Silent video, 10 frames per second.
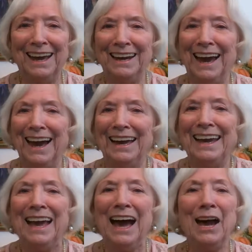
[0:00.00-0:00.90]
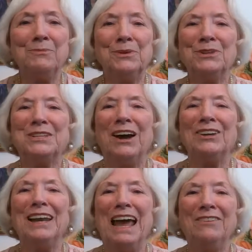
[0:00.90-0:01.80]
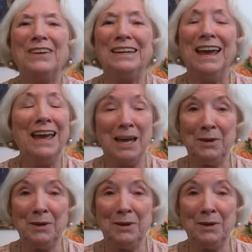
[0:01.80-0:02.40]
And I burst out laughing.